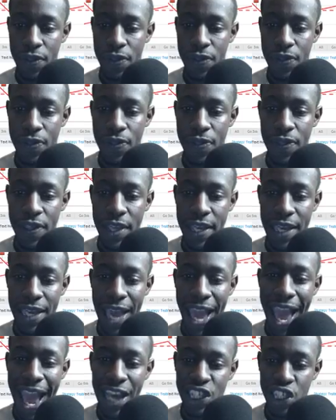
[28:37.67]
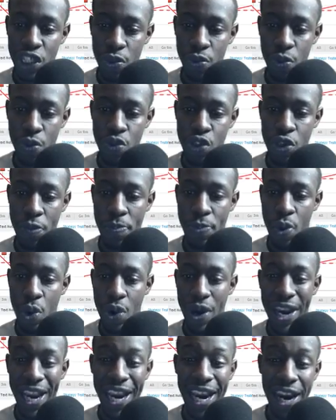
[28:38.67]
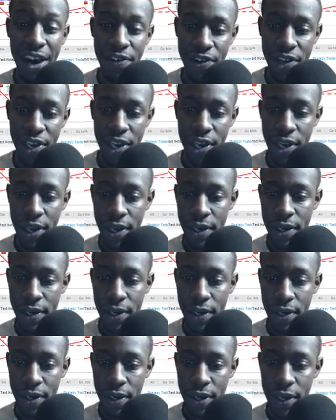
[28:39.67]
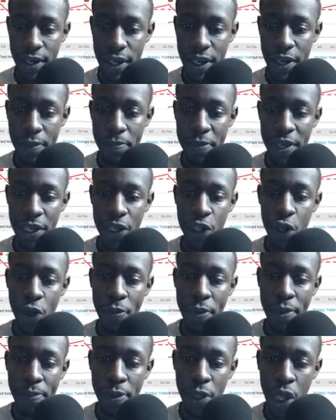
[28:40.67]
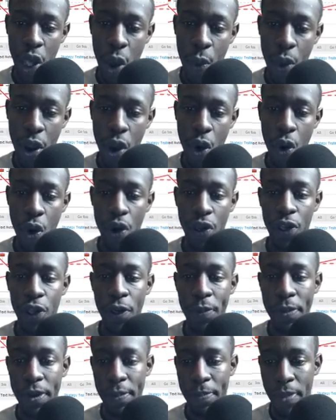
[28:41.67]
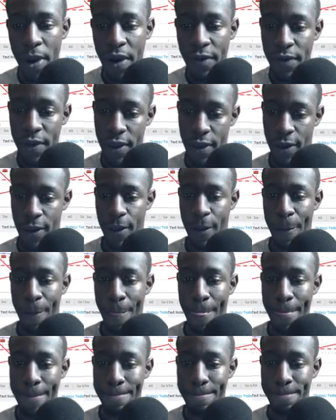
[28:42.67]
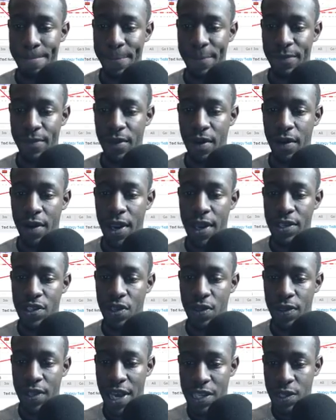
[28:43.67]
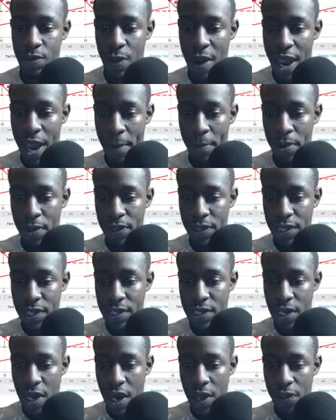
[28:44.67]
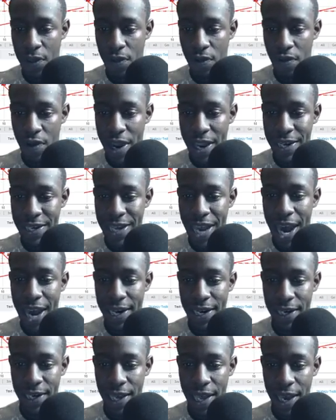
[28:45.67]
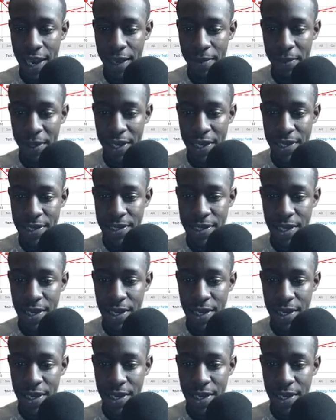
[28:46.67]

the actual support area could be a little bit below it or a little bit above it. All right, so that's why I put this other red dotted line, because